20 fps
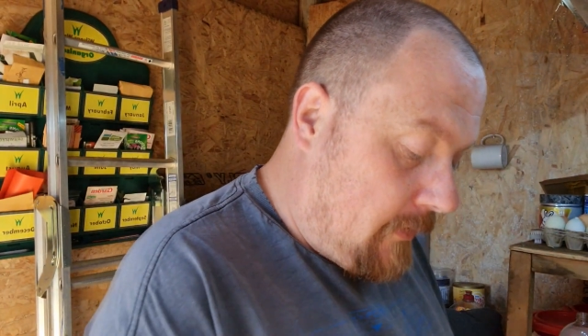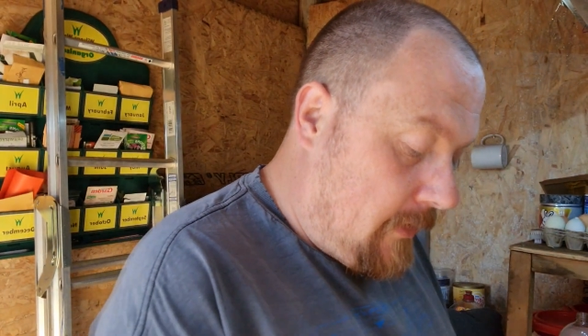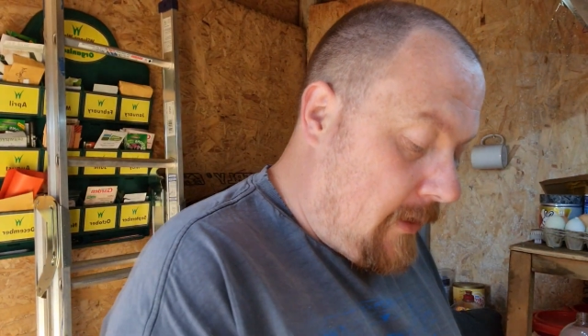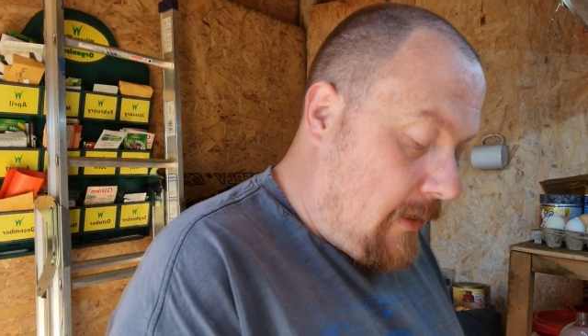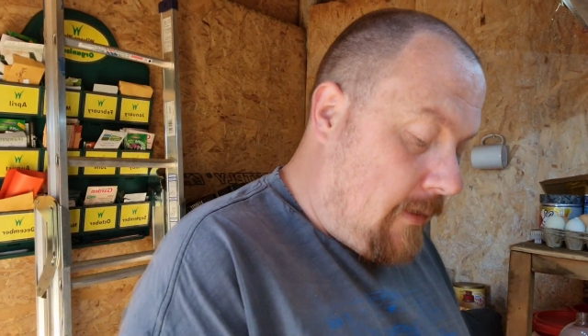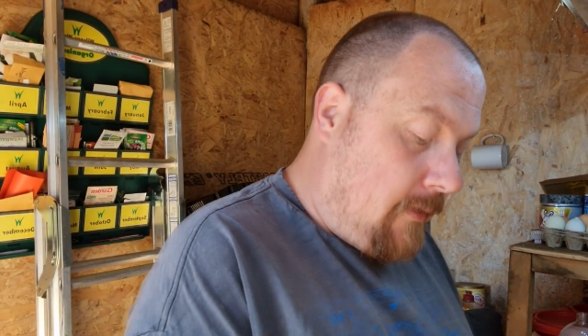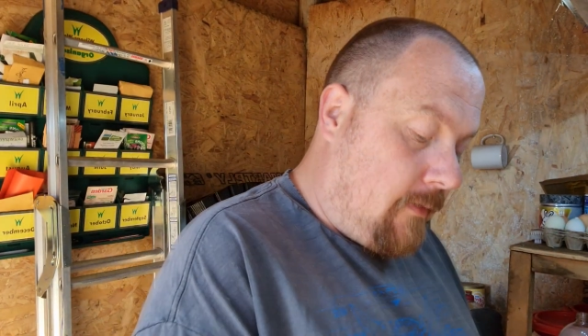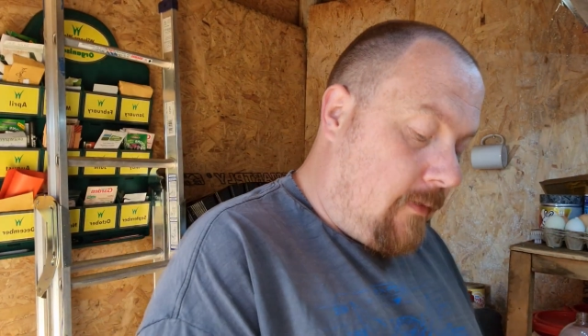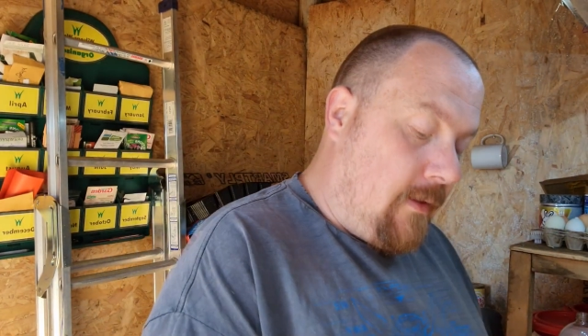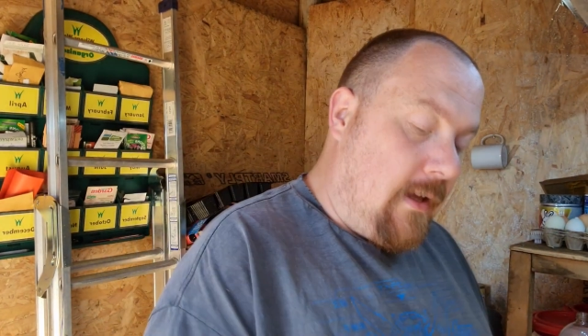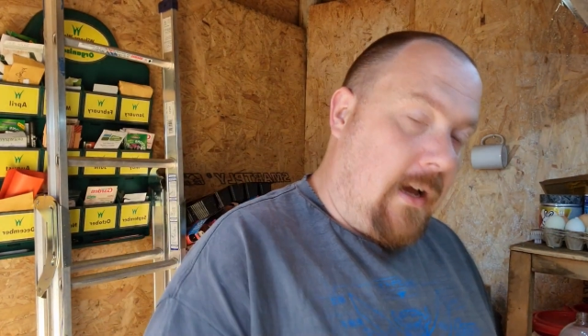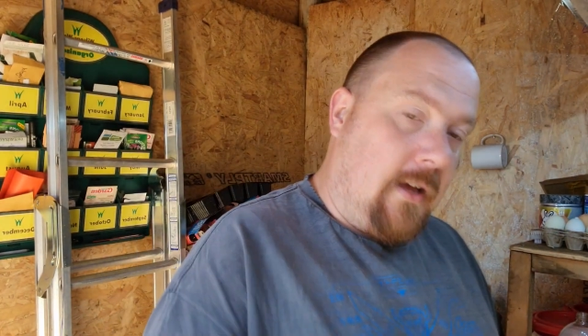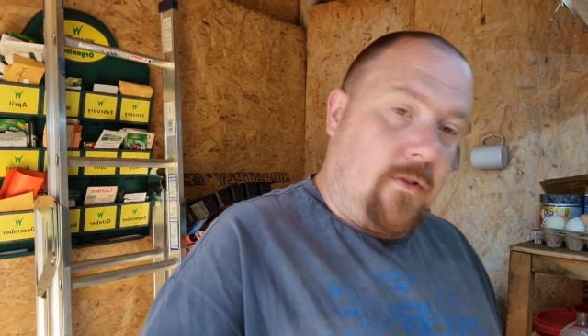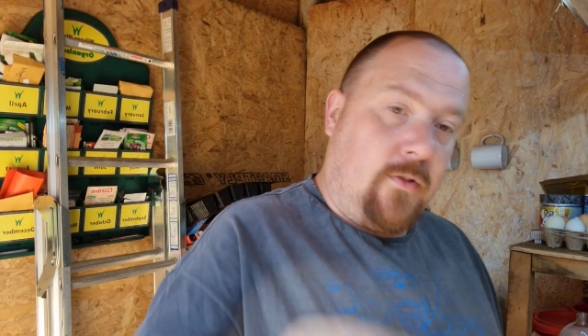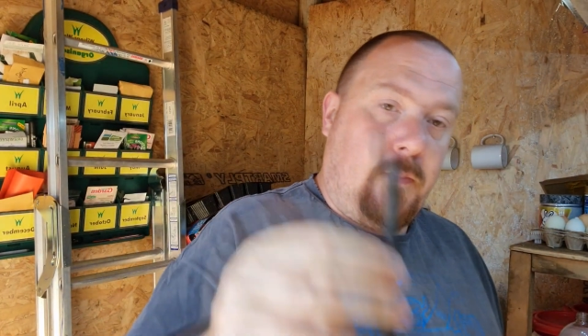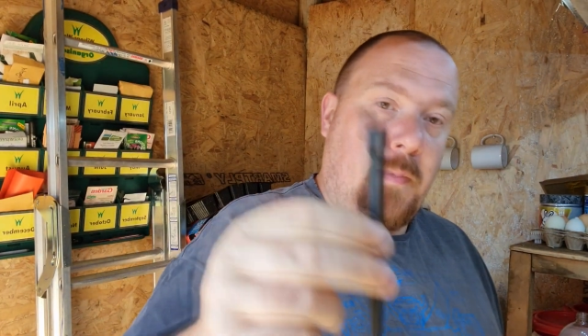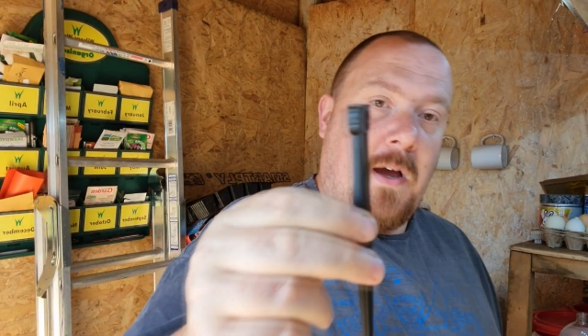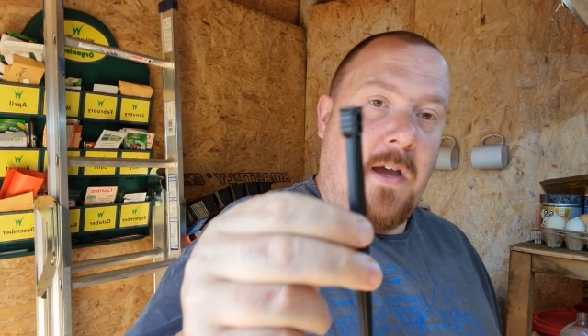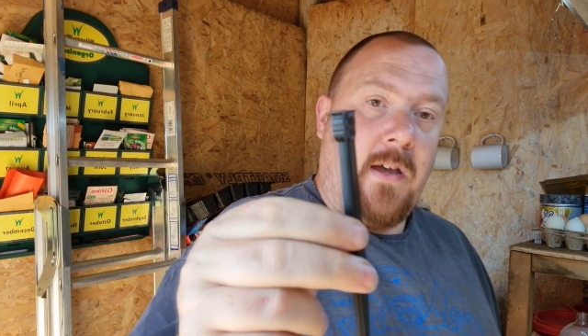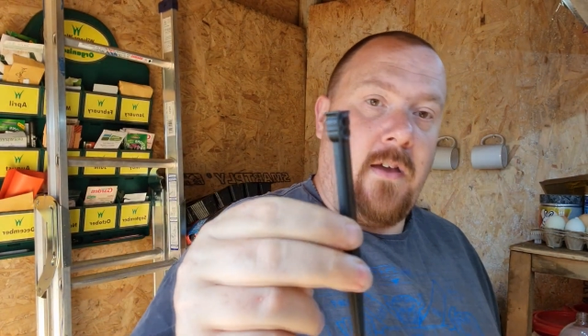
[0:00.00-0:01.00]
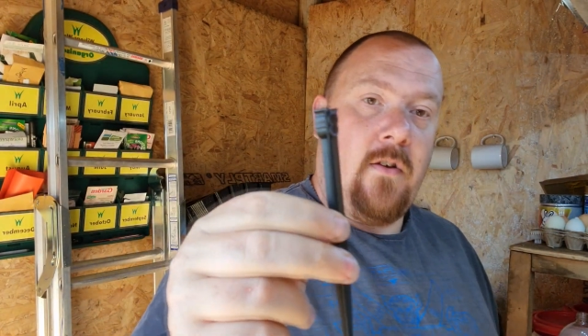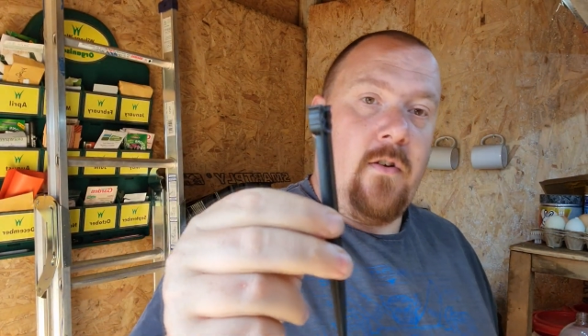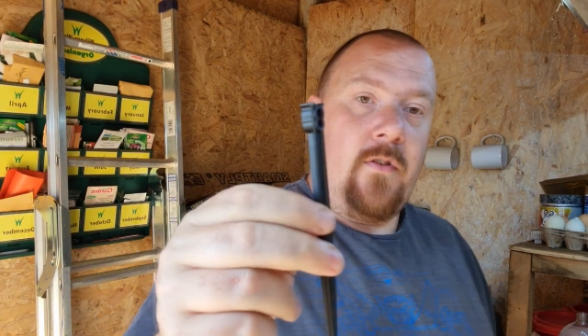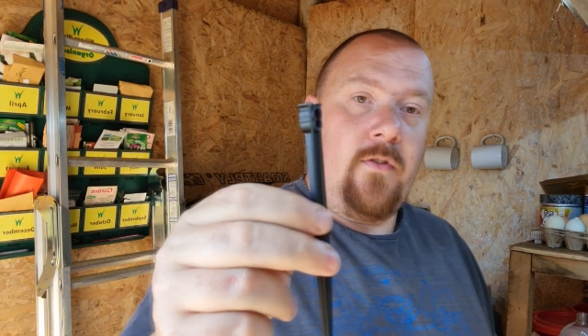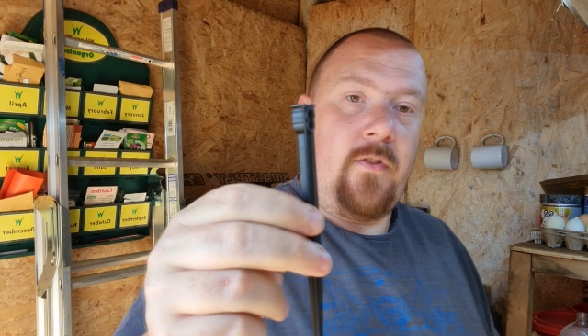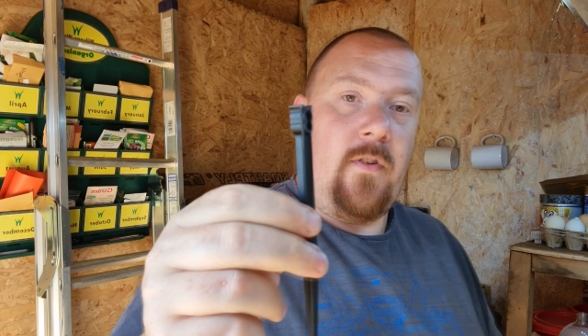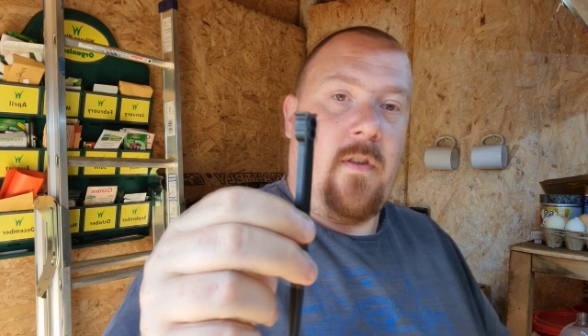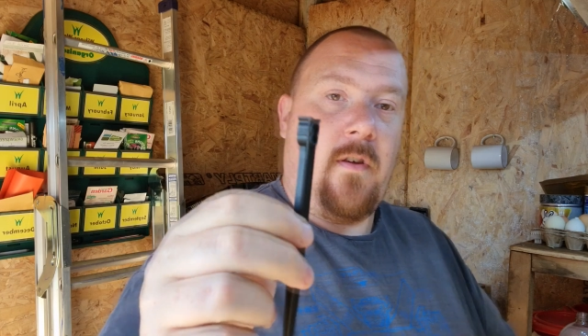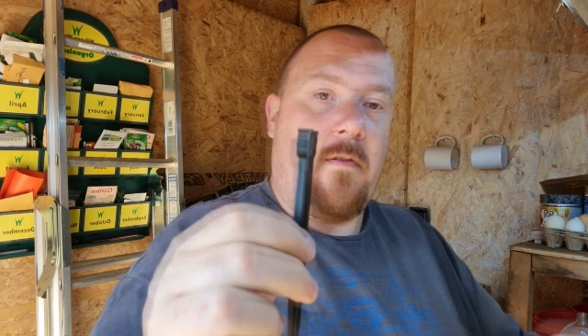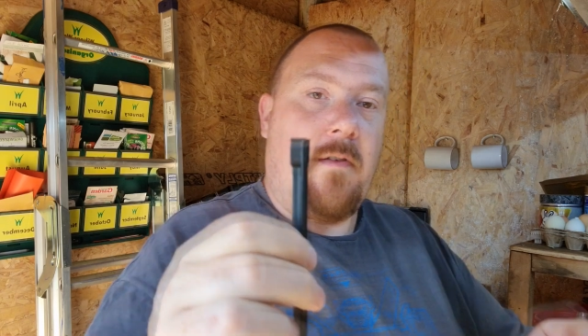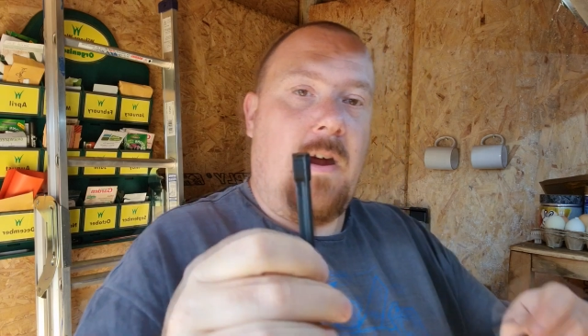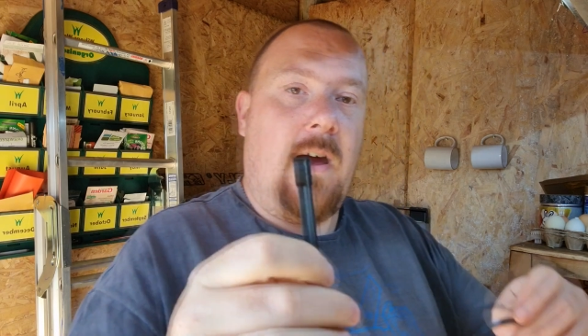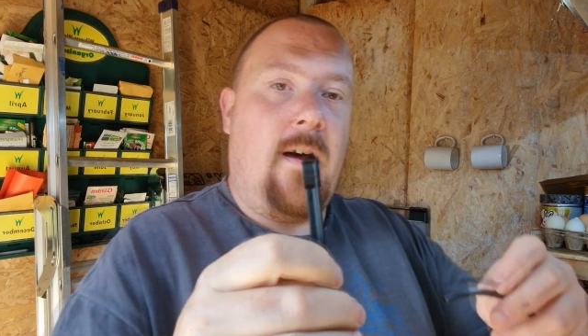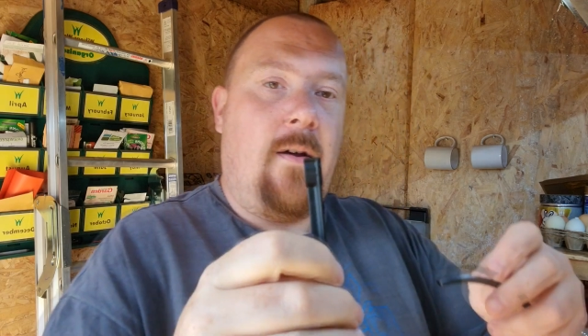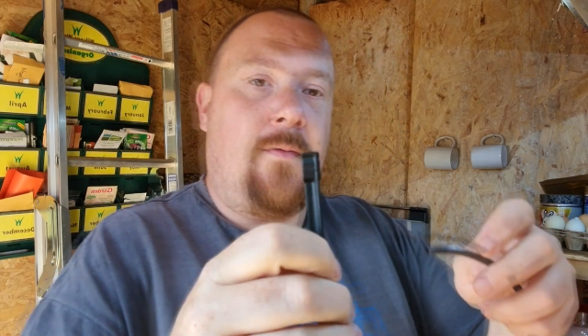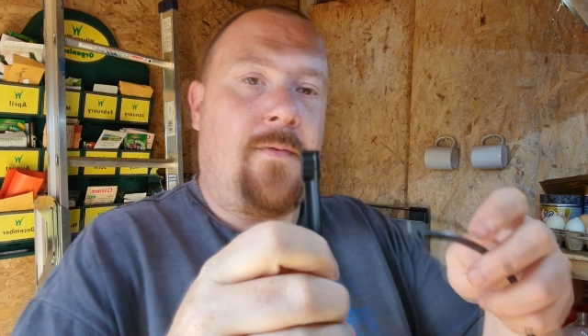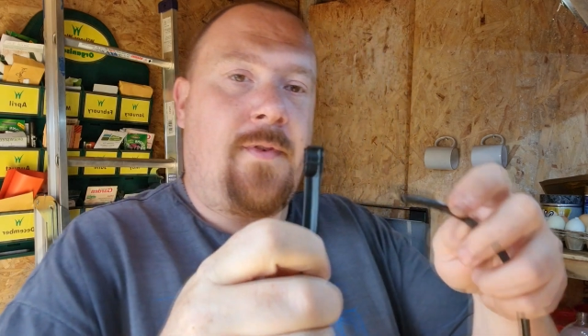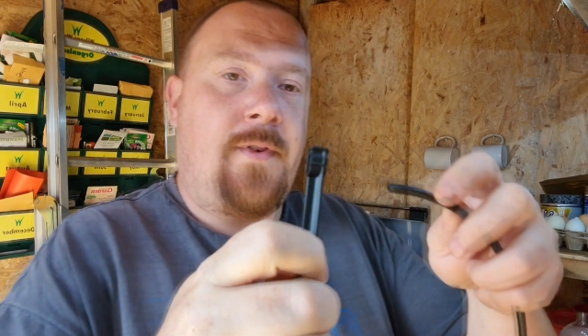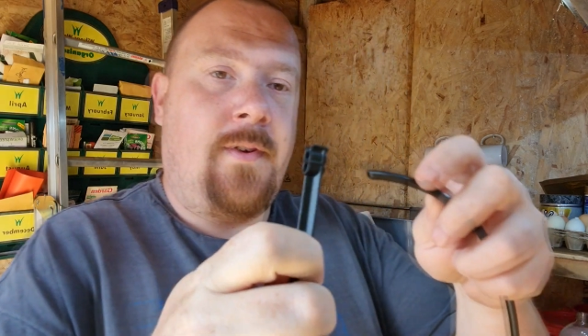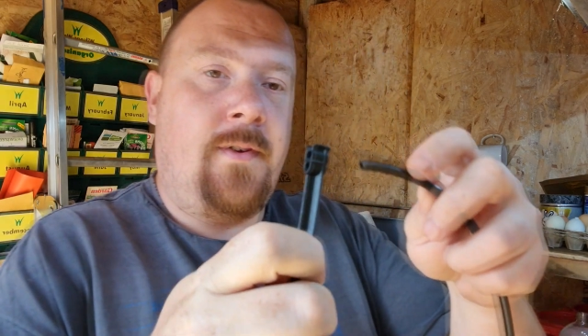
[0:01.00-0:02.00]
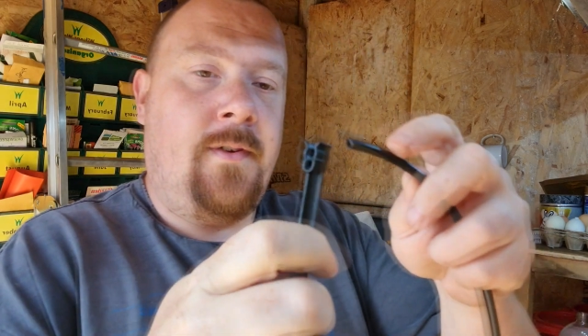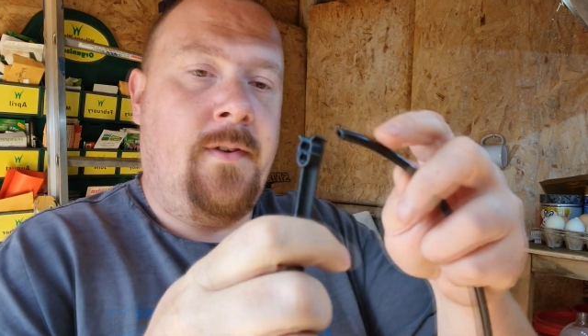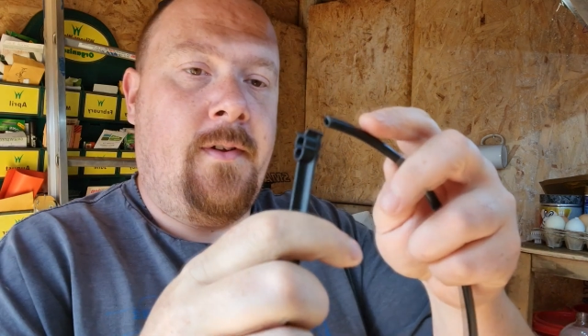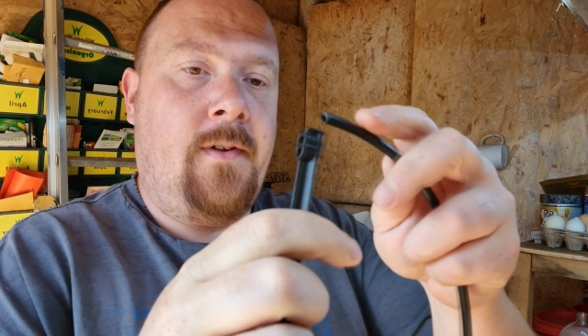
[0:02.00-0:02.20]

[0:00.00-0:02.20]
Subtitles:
is that spike goes in the ground